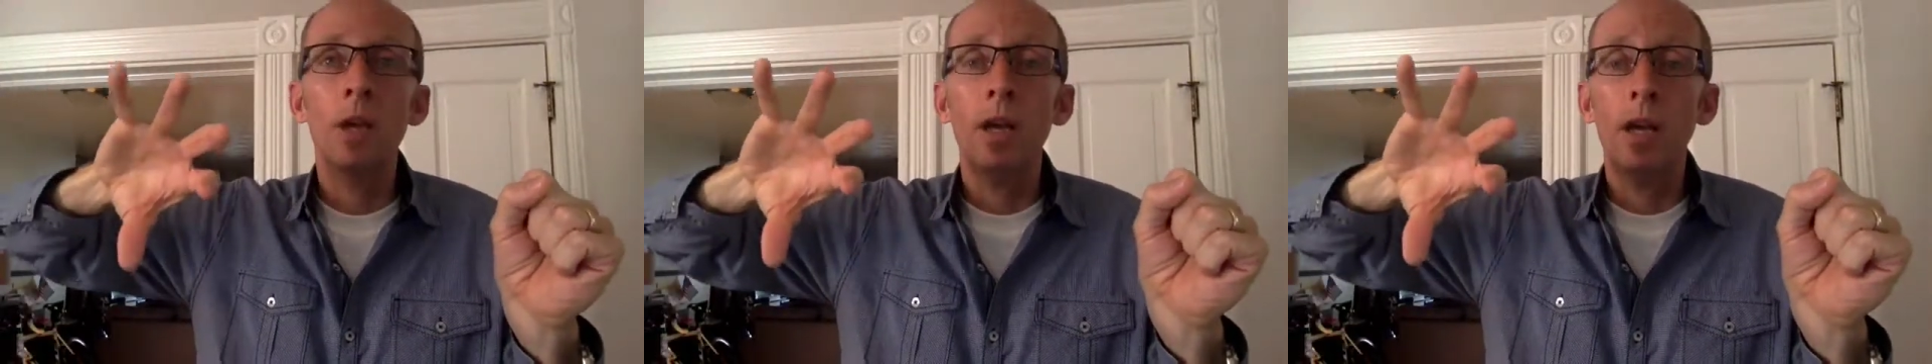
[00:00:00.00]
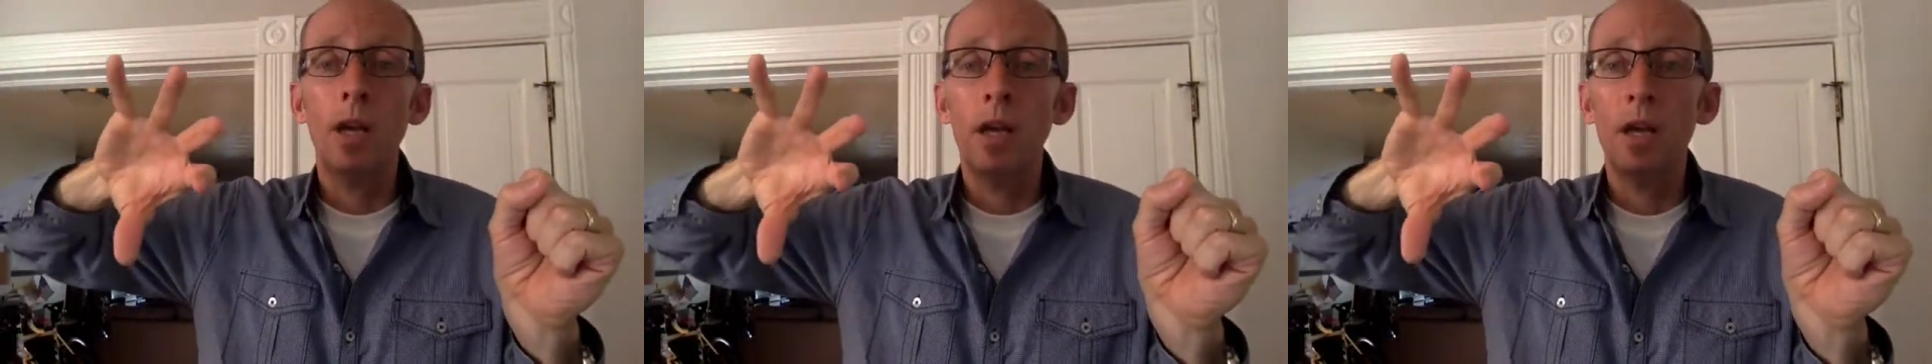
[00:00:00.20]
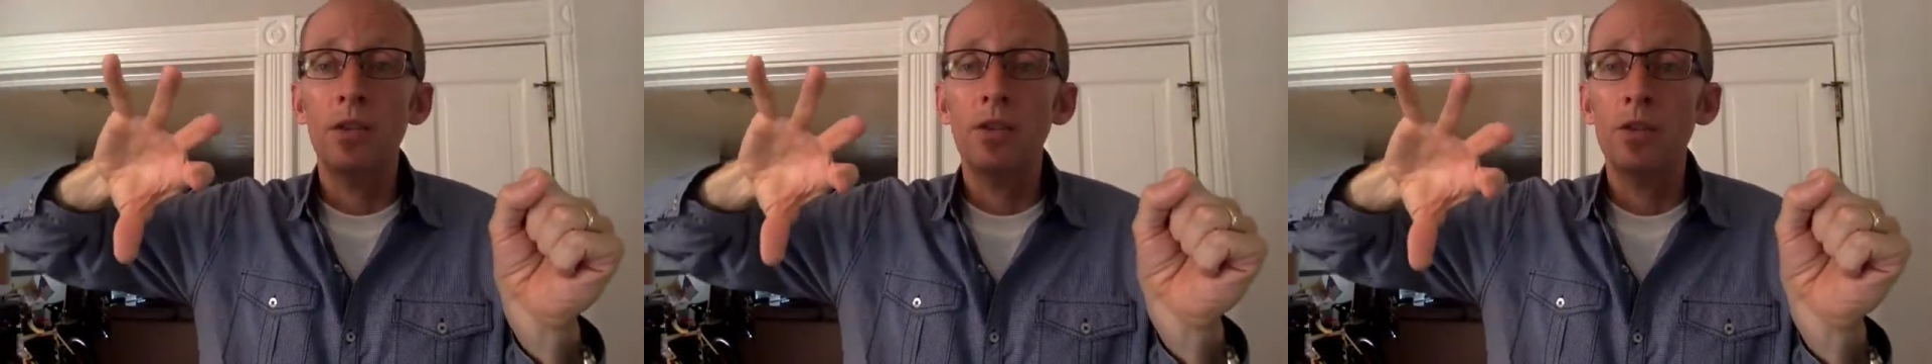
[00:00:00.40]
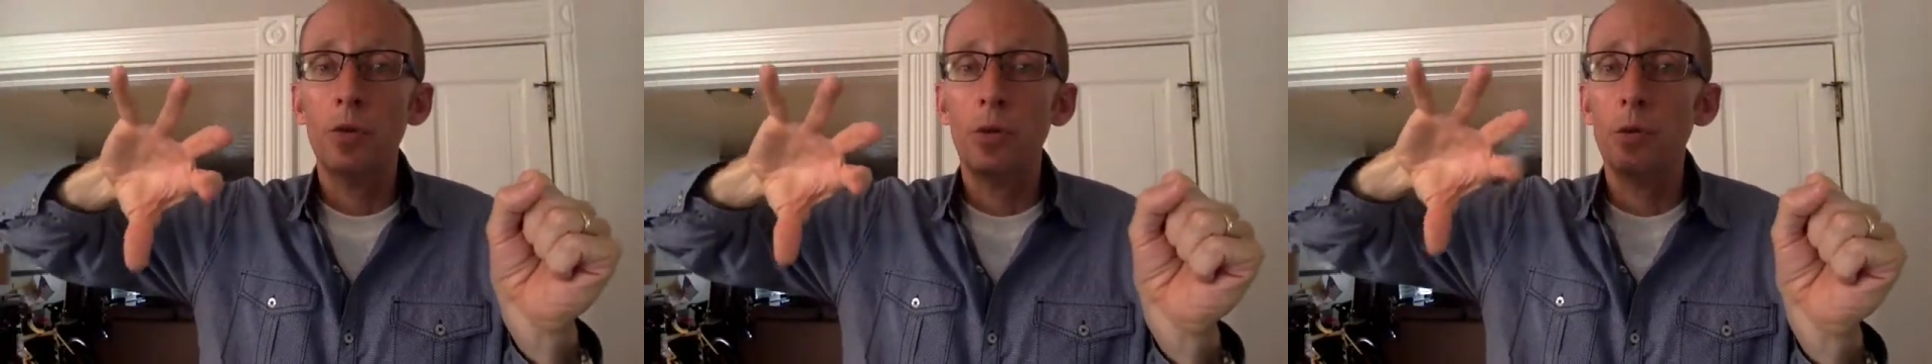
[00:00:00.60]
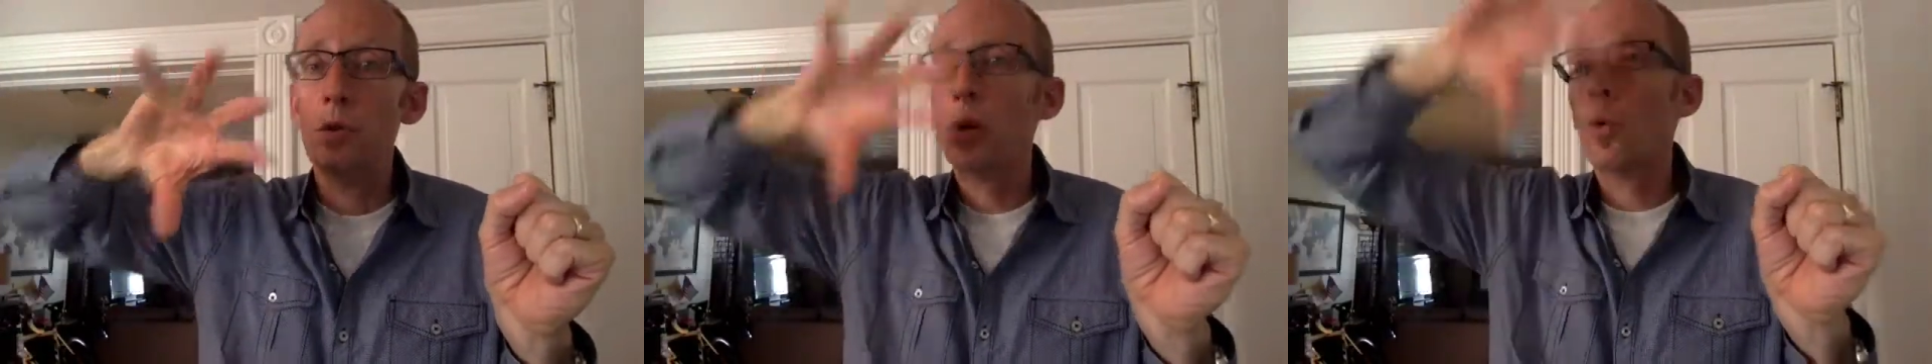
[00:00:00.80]
and so
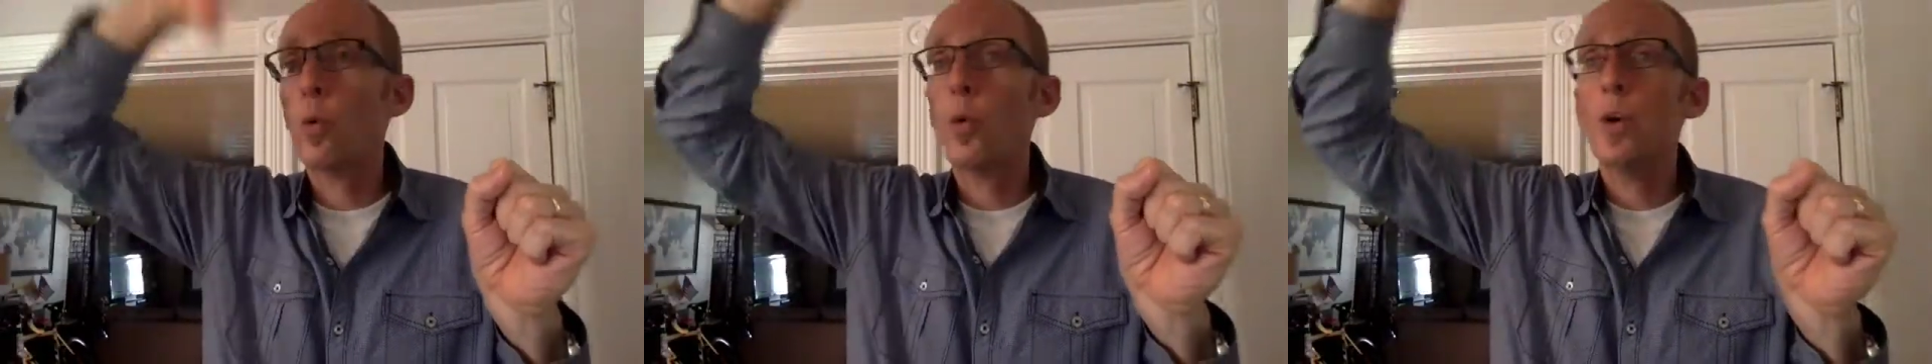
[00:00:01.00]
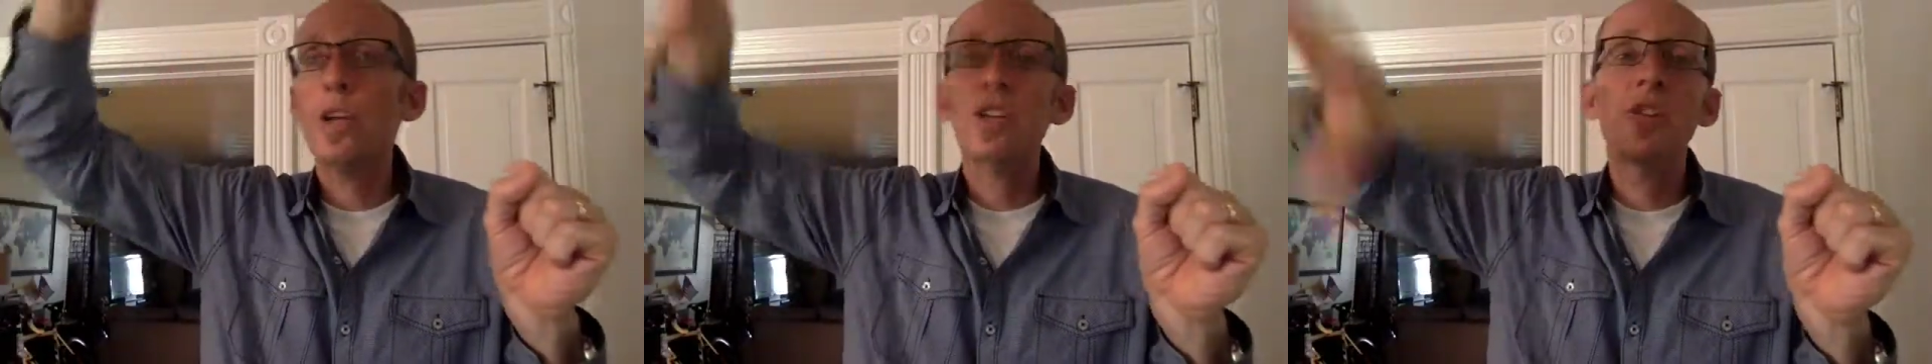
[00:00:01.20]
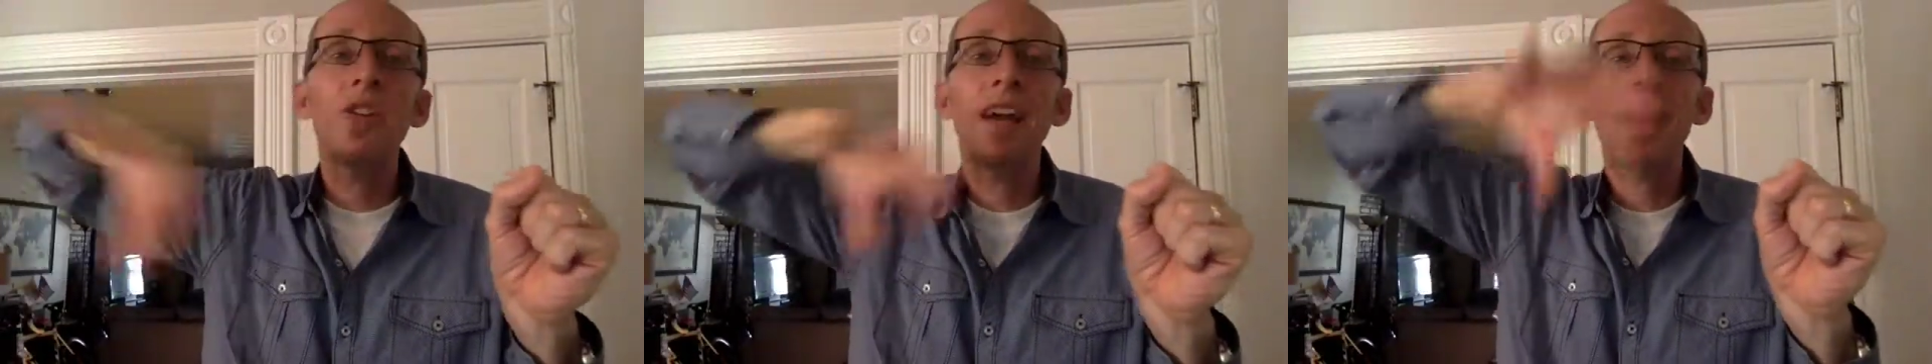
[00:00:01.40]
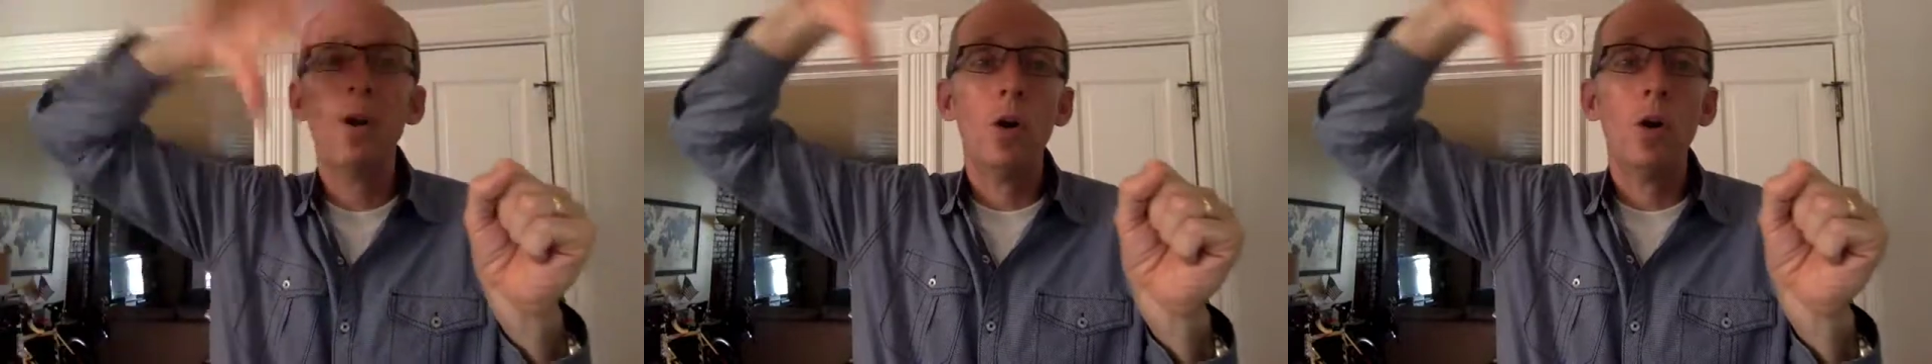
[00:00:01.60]
you want to reach that